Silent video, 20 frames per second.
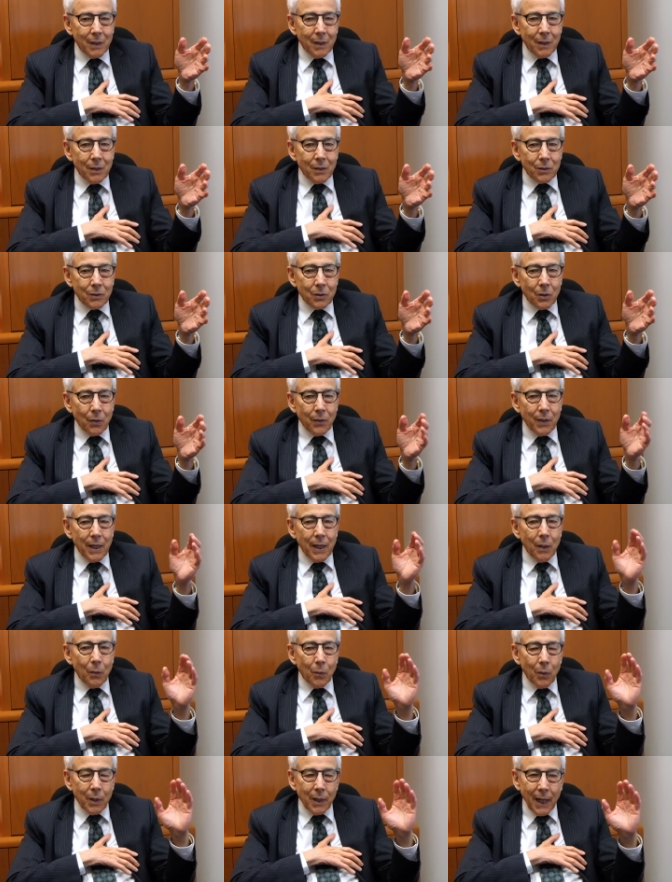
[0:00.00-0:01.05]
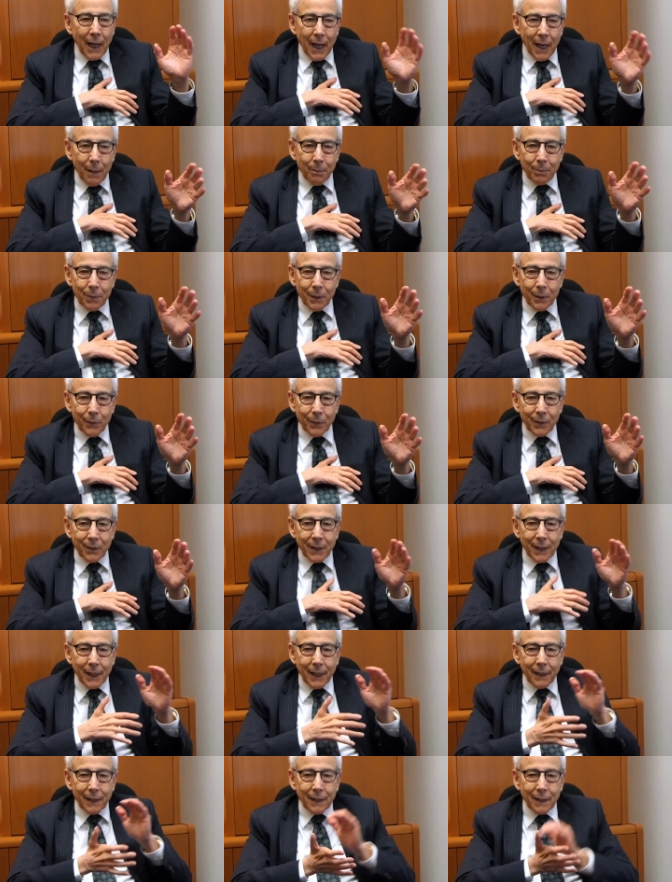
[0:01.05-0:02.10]
So they weren't happy with
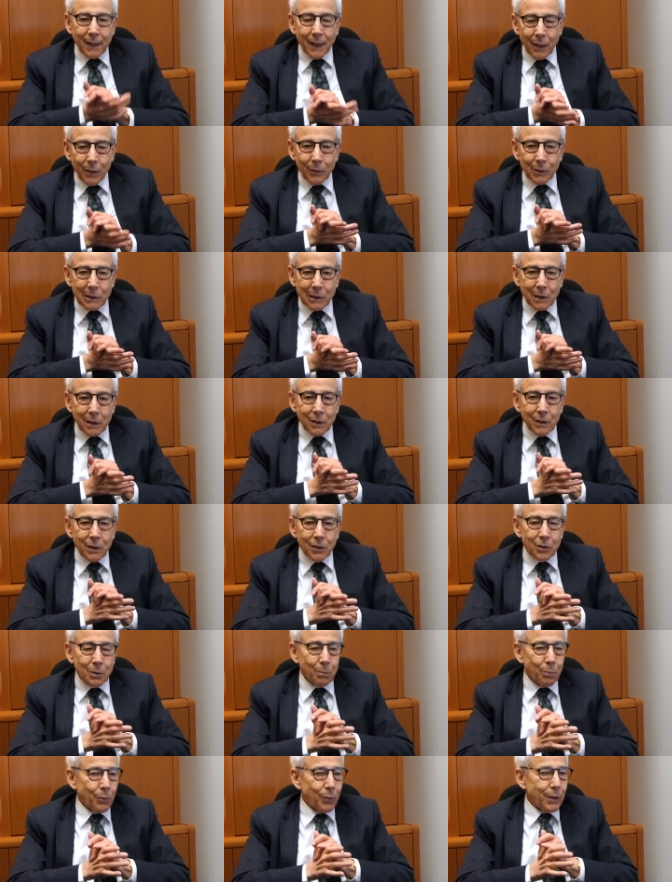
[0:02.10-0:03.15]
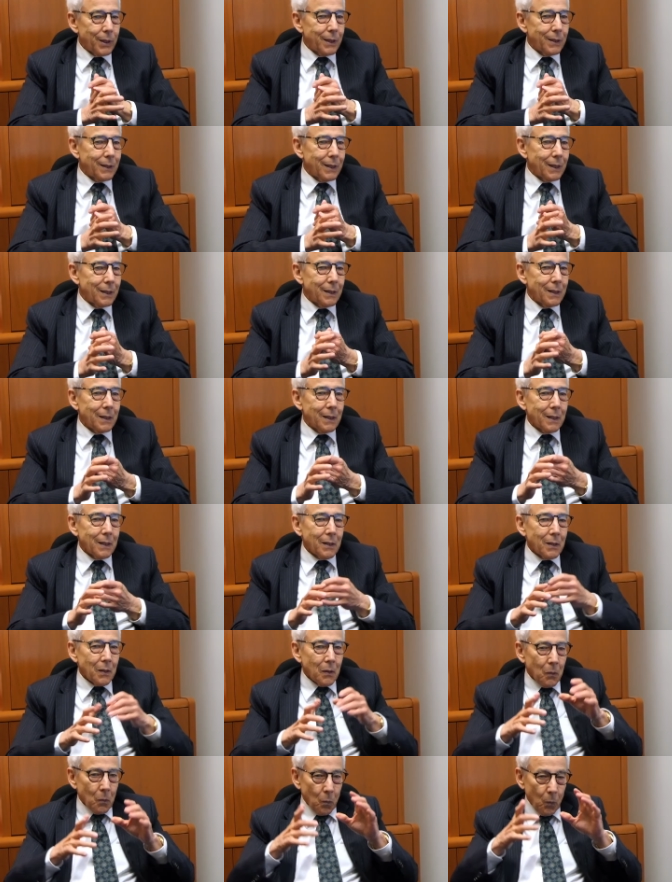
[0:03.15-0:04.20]
that, and I was a little disappointed that
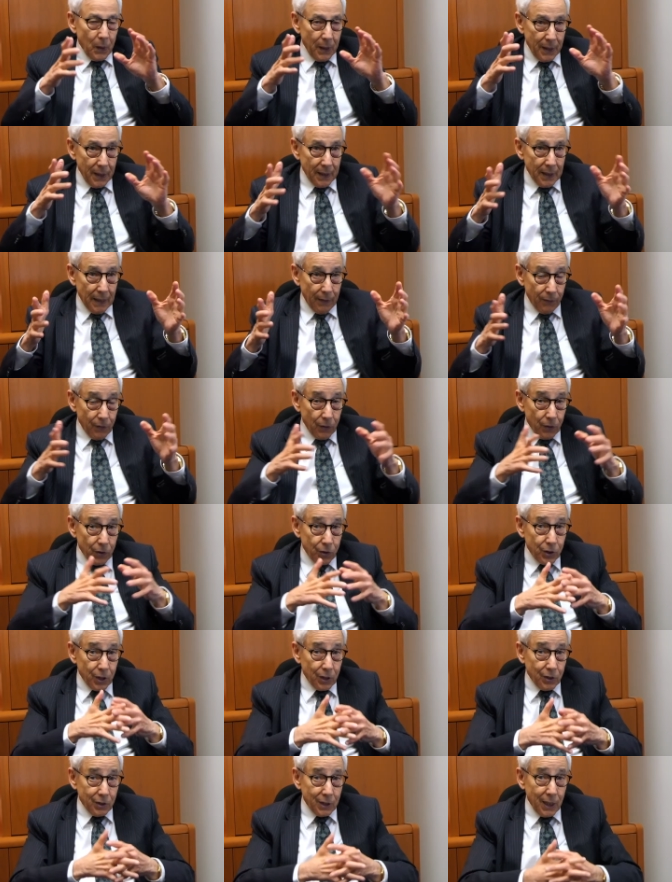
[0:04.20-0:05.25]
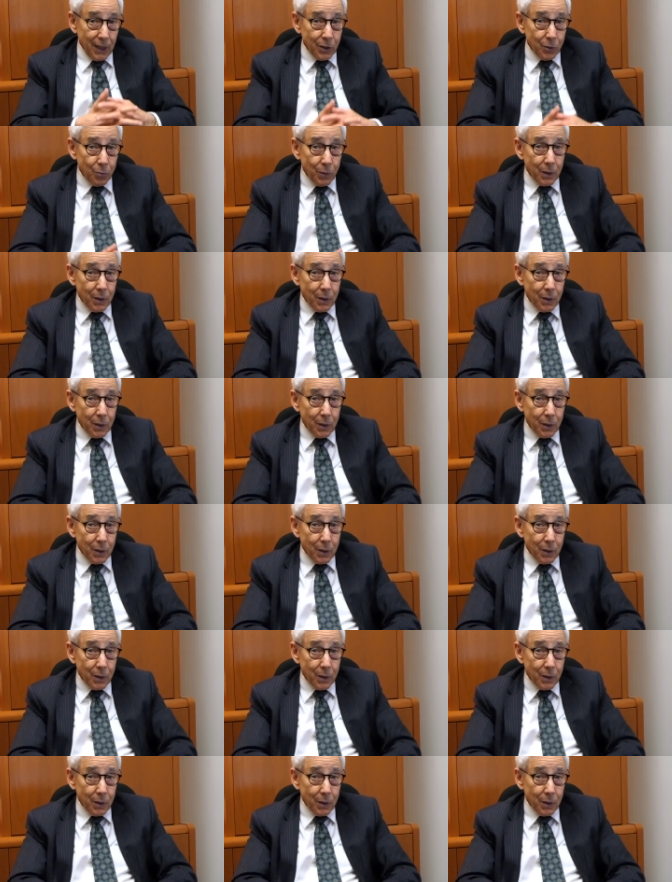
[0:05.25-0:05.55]
we didn't have good success with